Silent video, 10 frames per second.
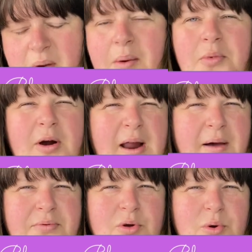I'm gonna
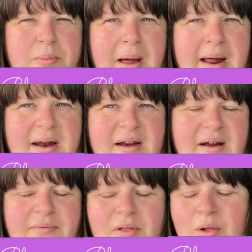have to go back and
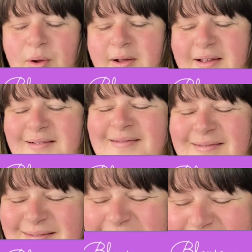have a look.
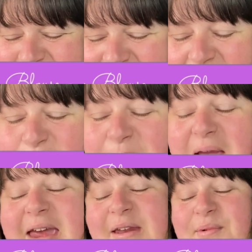But
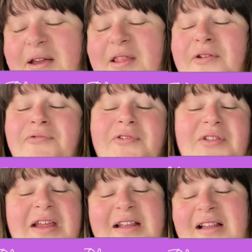anyway, they've
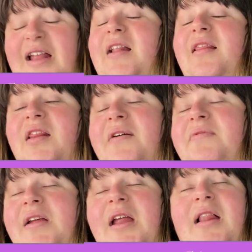released this
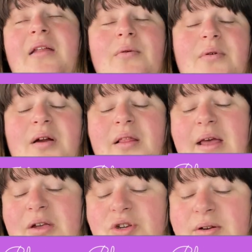lovely little
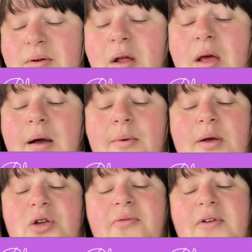collection,
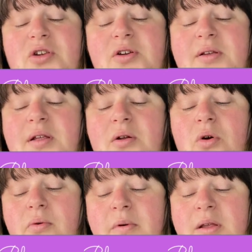which features an
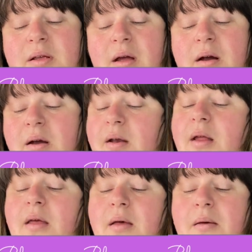overskirt,
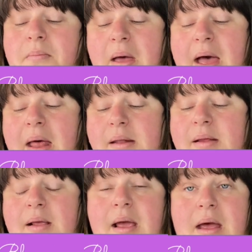
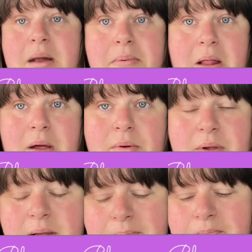pants, and a blouse.